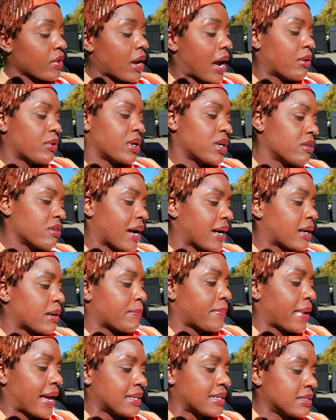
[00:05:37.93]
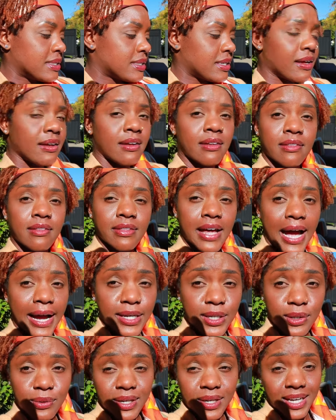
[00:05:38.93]
I wouldn't recommend
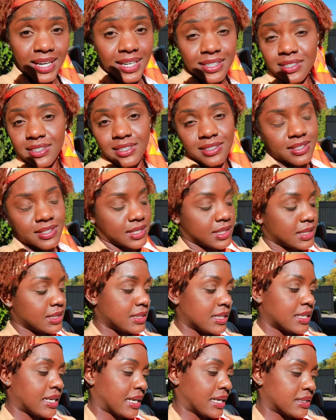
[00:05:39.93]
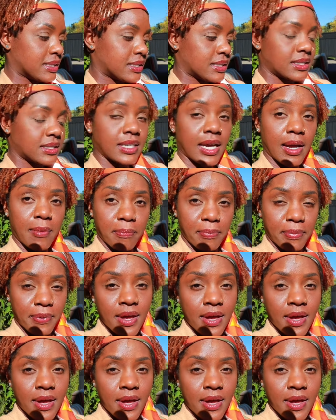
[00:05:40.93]
that you eat. This is the next tip.